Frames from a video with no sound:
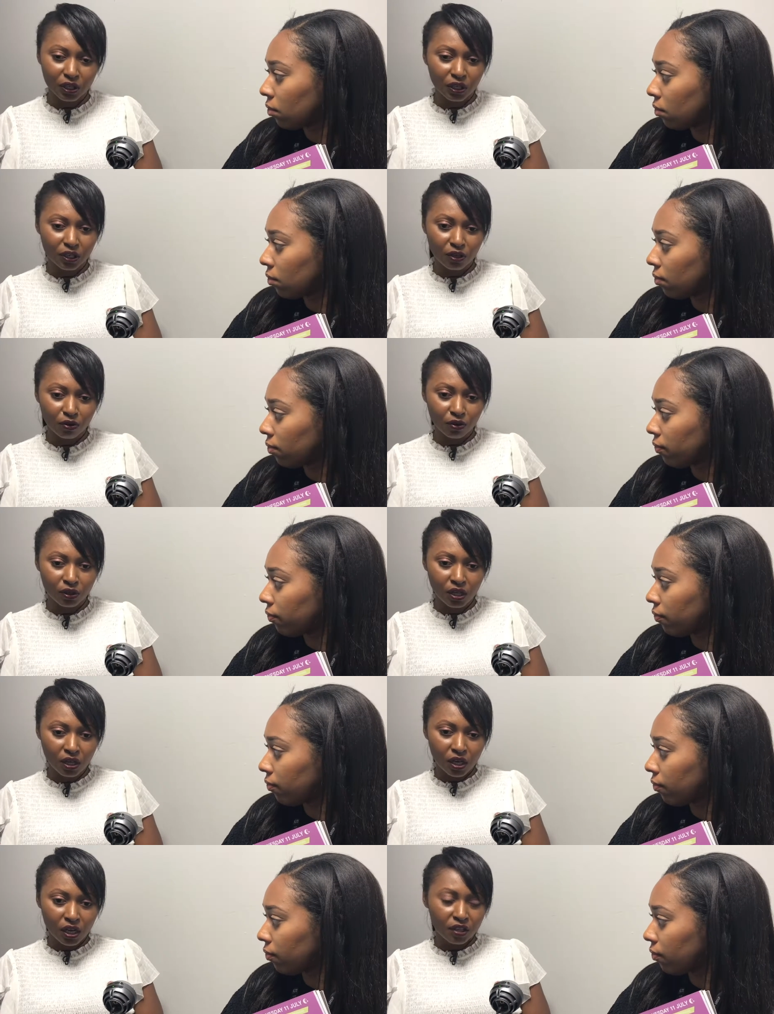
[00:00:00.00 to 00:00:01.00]
Speaker 1: earlier on
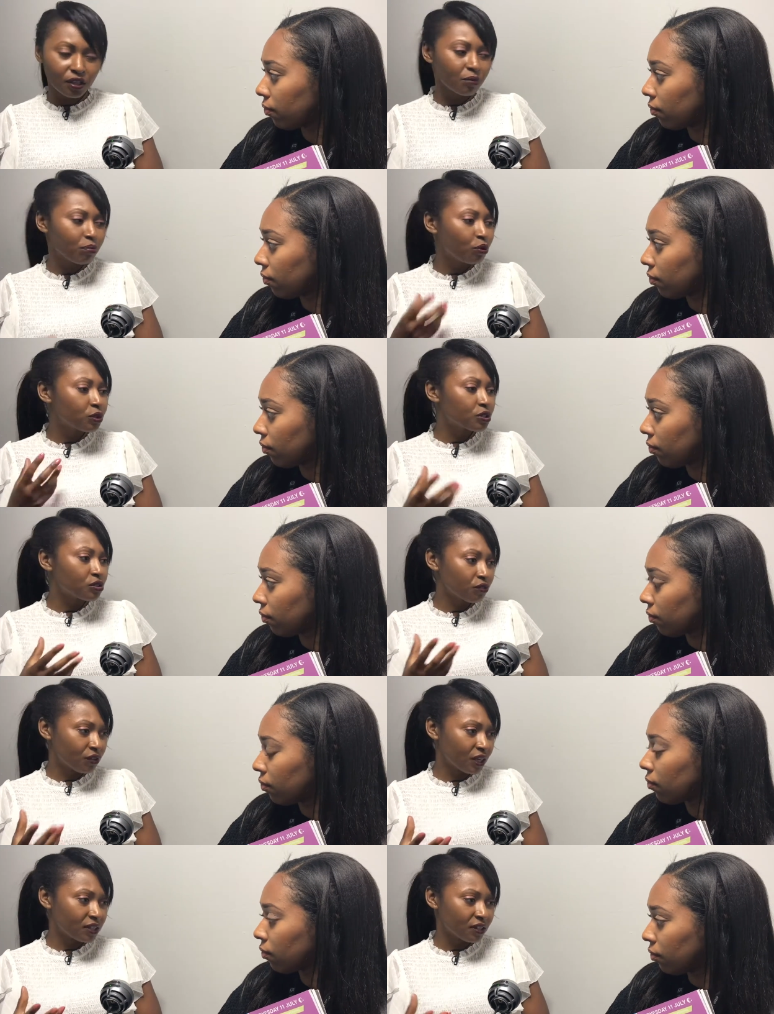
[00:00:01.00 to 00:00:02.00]
and the importance
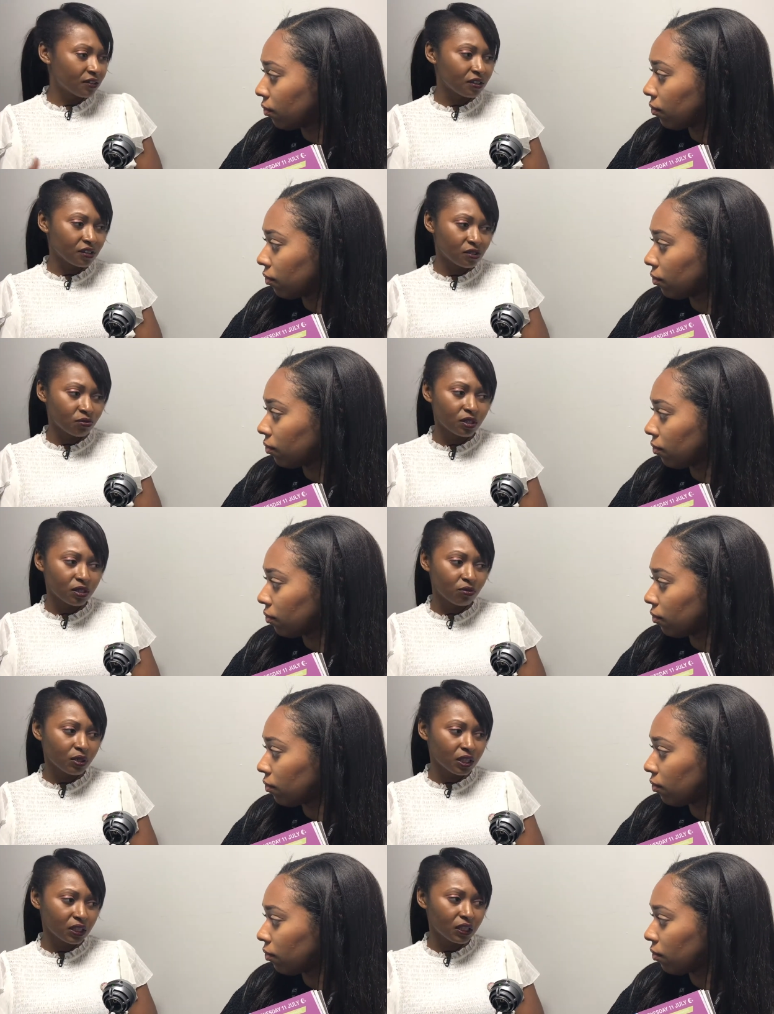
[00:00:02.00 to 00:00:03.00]
of that i think is really
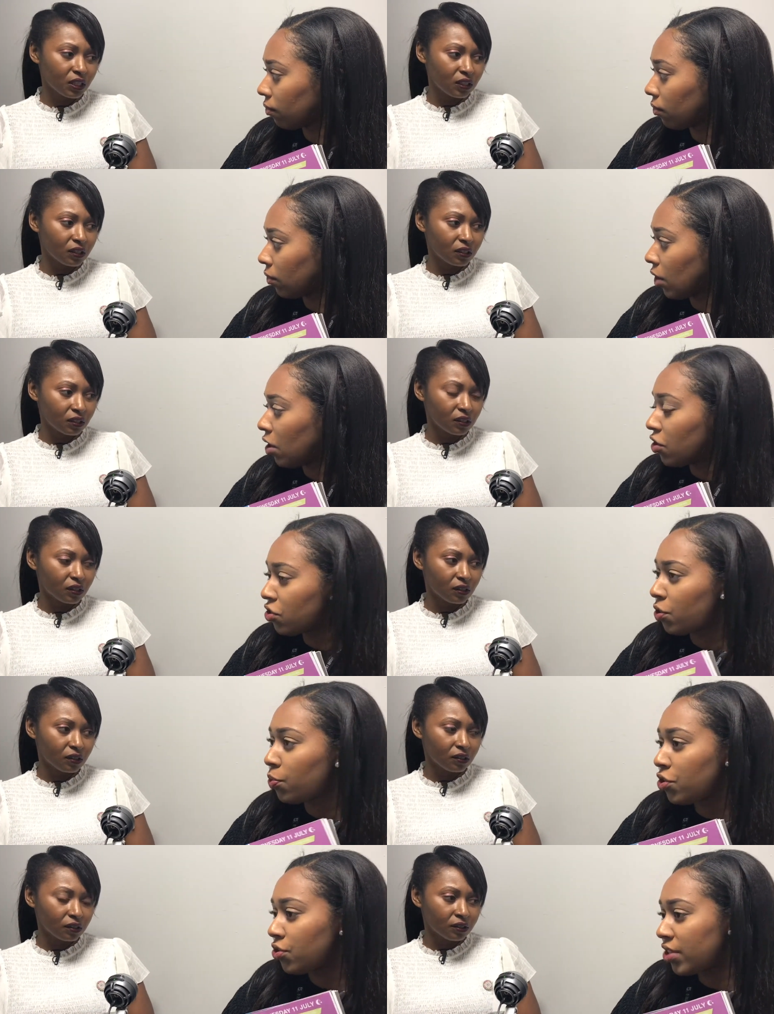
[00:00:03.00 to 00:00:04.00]
really key yeah.
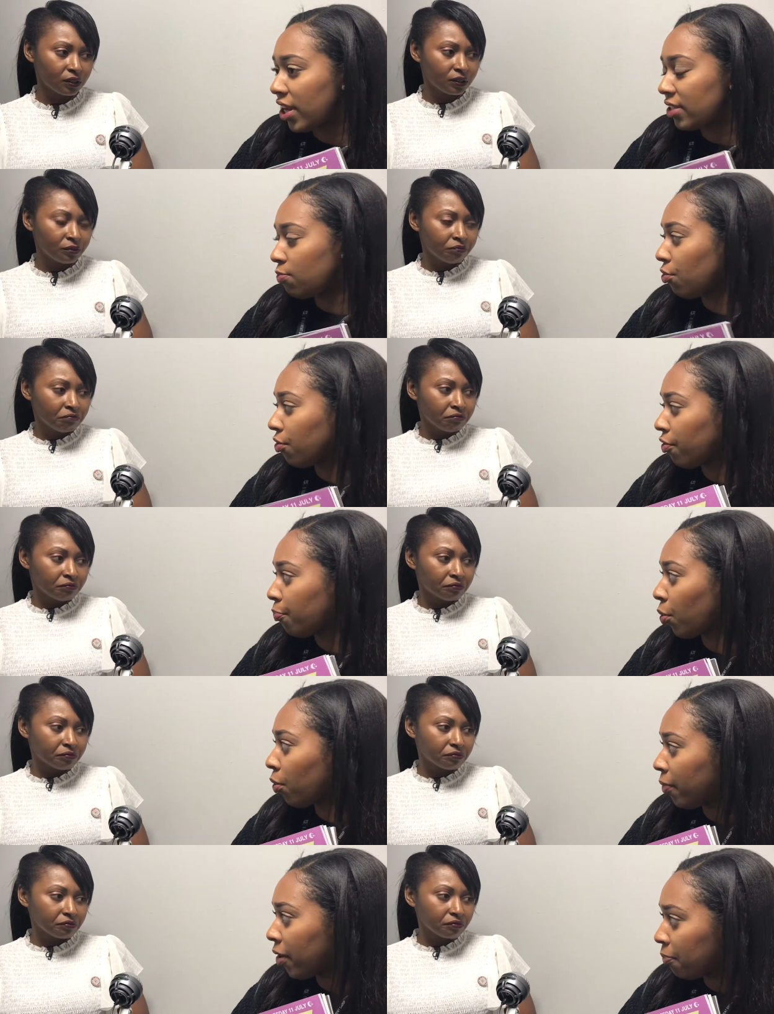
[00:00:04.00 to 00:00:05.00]
so
Speaker 2: would you say it's more of a
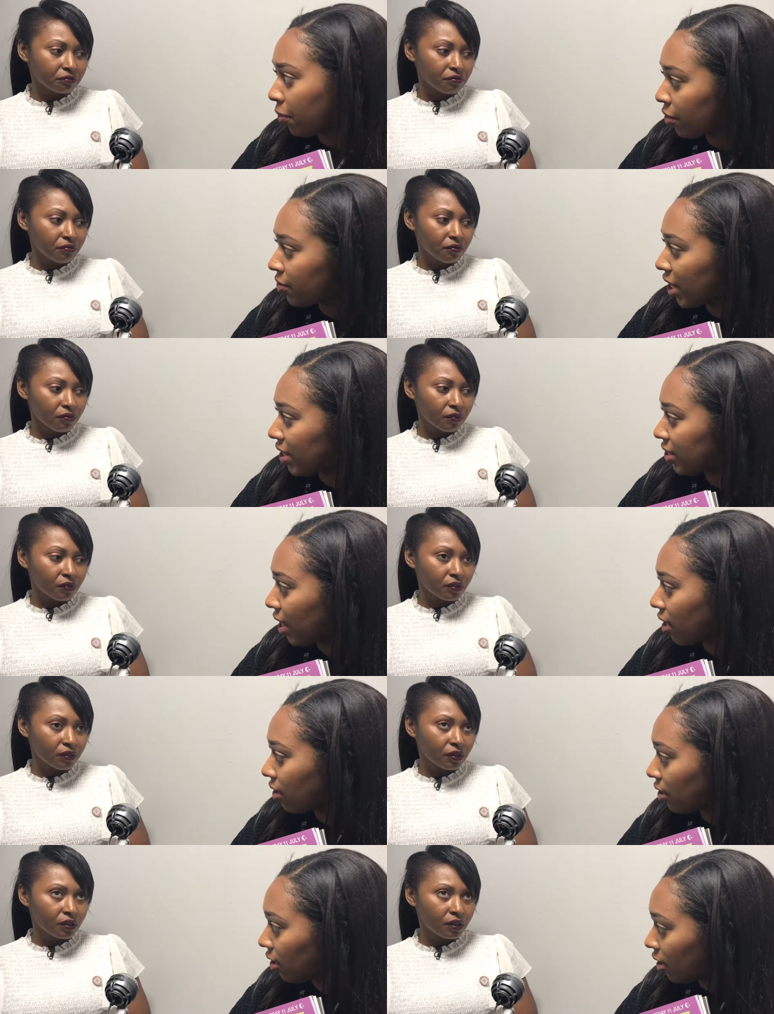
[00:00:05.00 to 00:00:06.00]
bottom up process
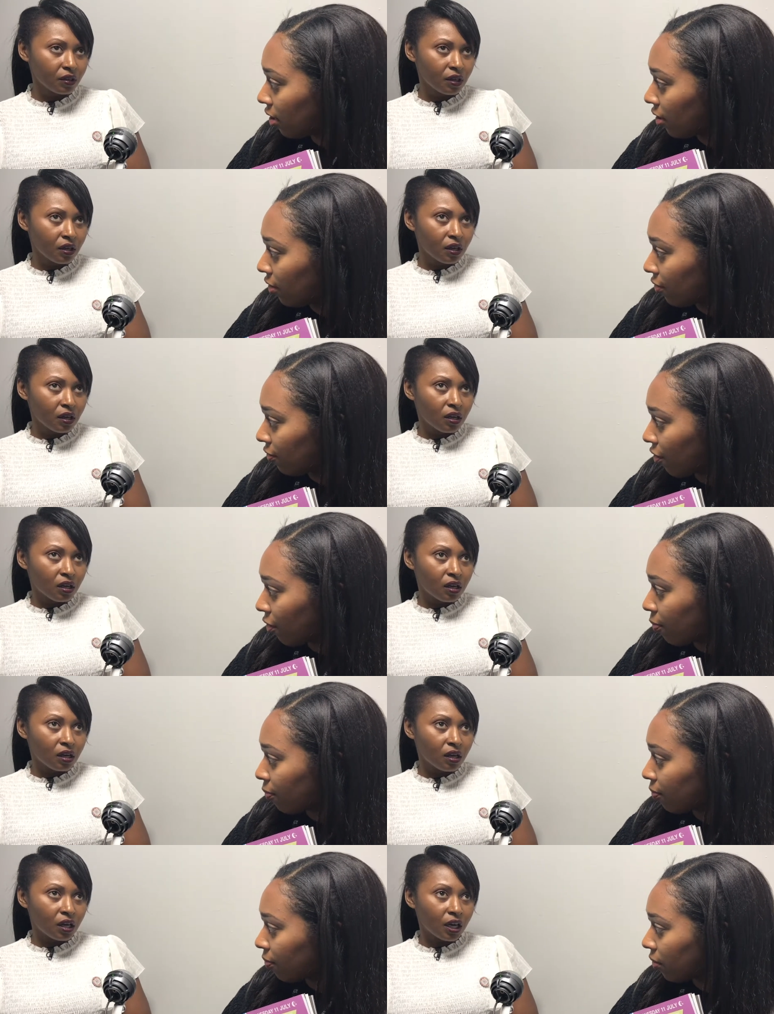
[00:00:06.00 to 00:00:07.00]
then from?
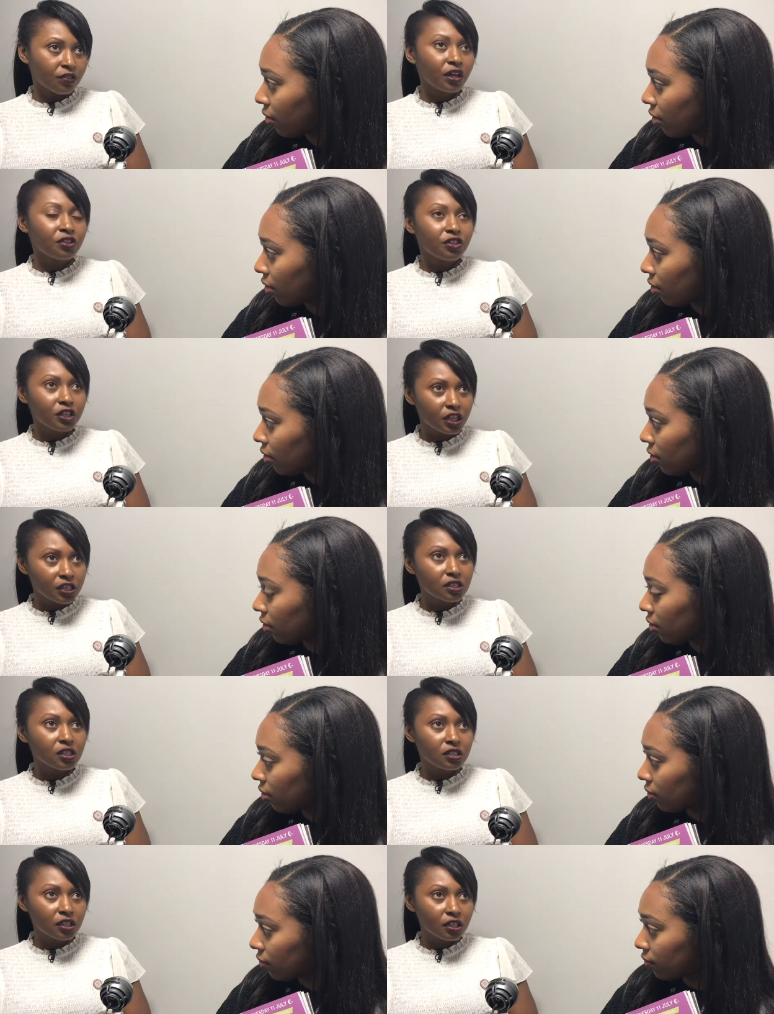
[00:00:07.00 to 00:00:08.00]
Speaker 1: I, th- I think it's
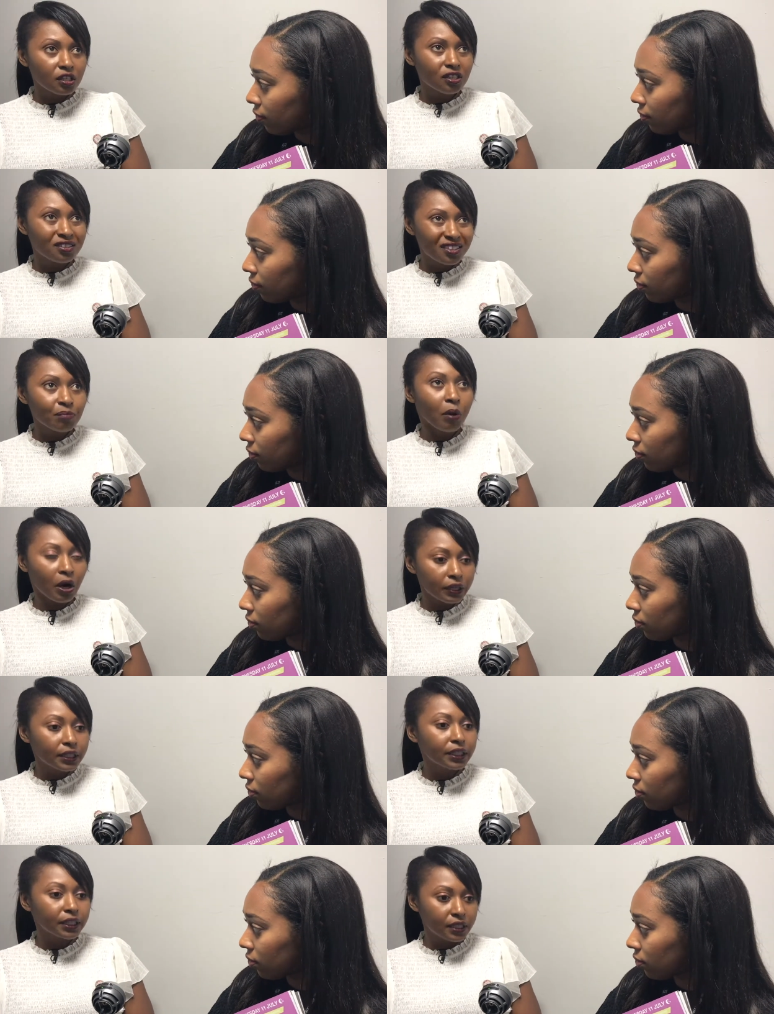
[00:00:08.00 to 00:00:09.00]
it, it it
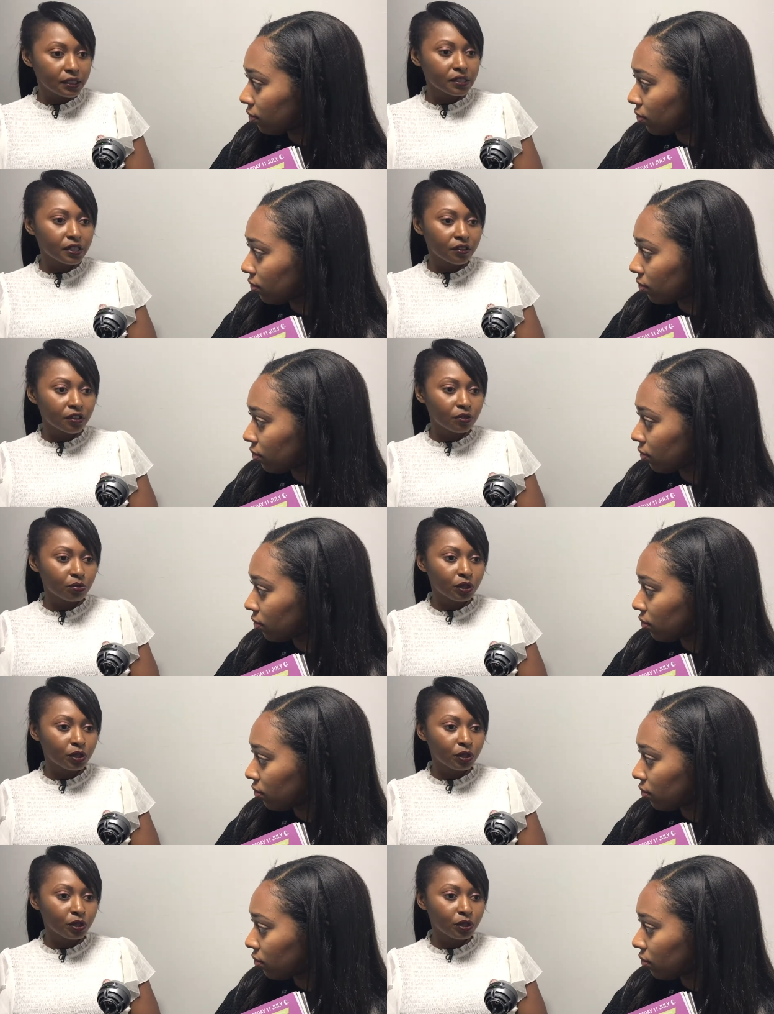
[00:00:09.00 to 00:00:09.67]
partly is. I think